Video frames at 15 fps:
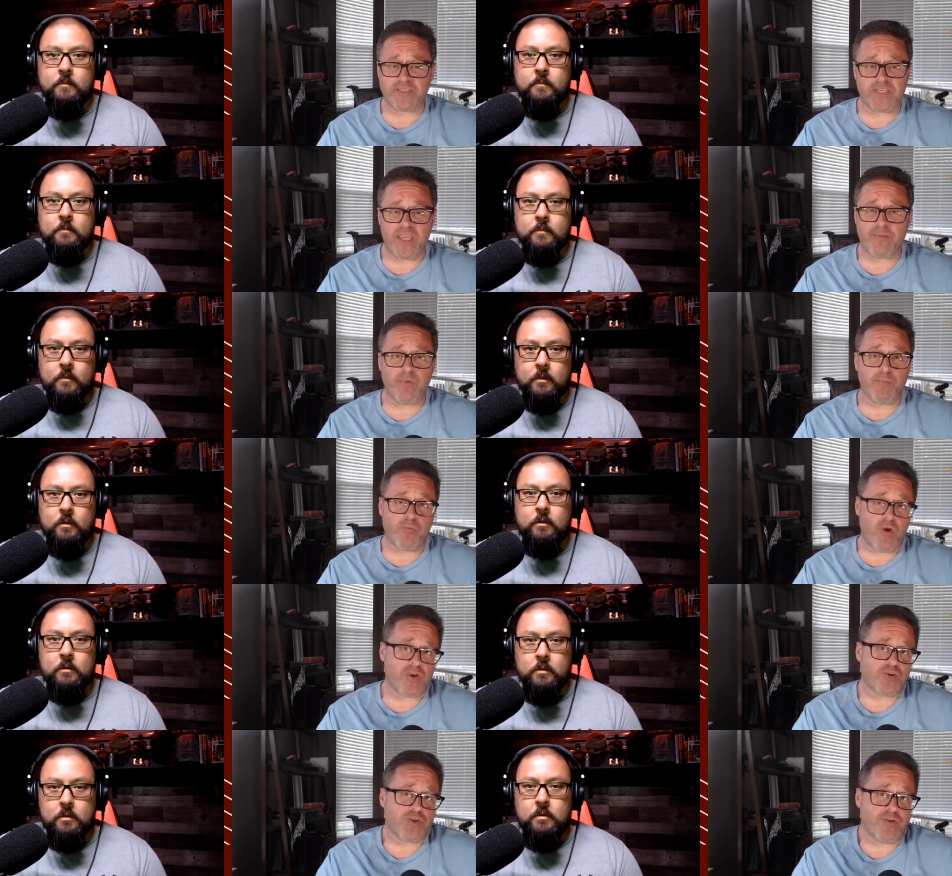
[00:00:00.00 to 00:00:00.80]
Speaker 1: same
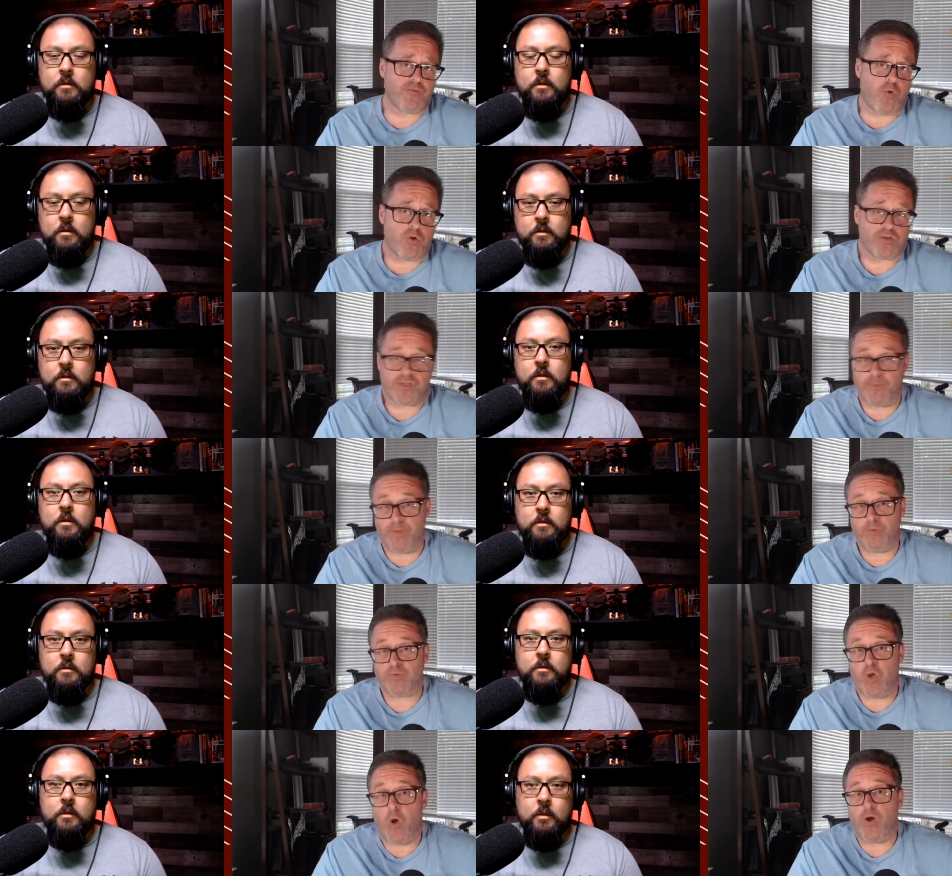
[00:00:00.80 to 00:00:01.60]
impression. Of course, I mean, it
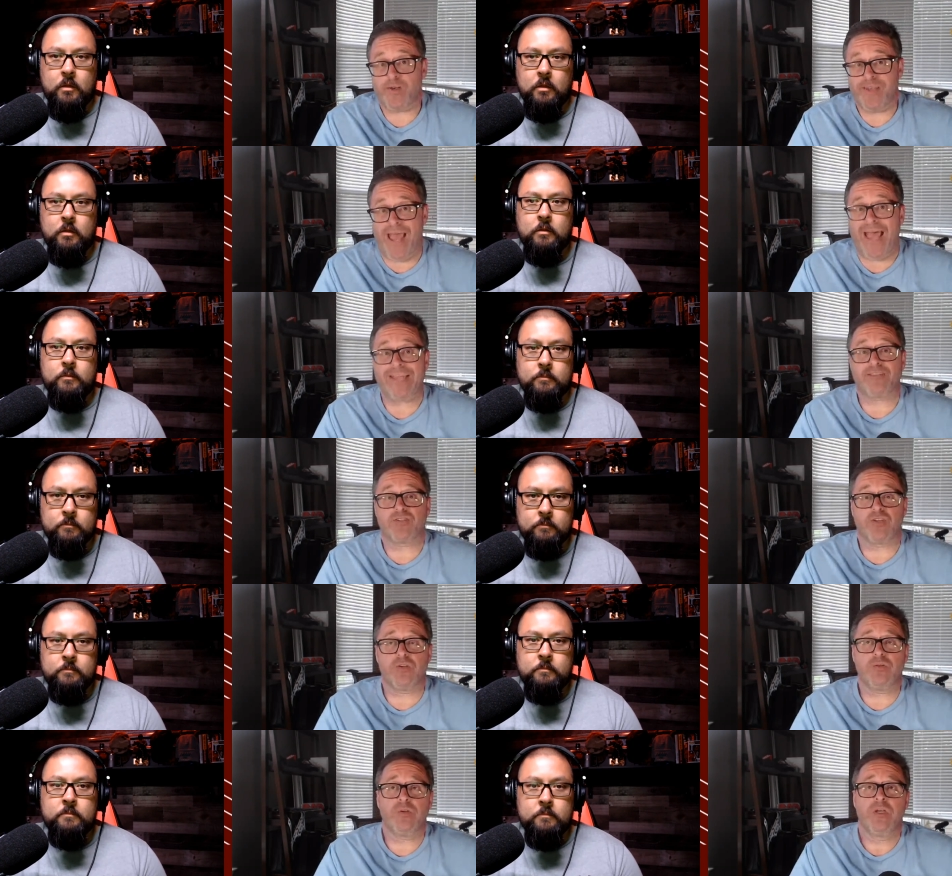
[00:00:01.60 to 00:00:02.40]
was hard not
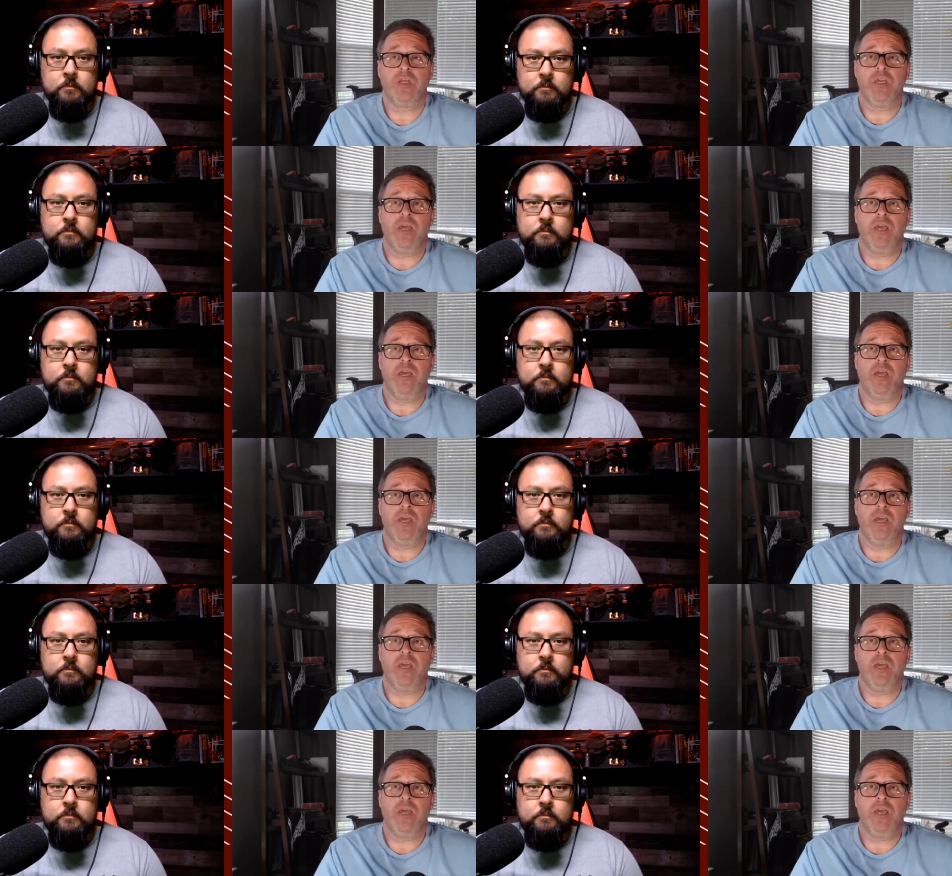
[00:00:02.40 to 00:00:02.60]
to.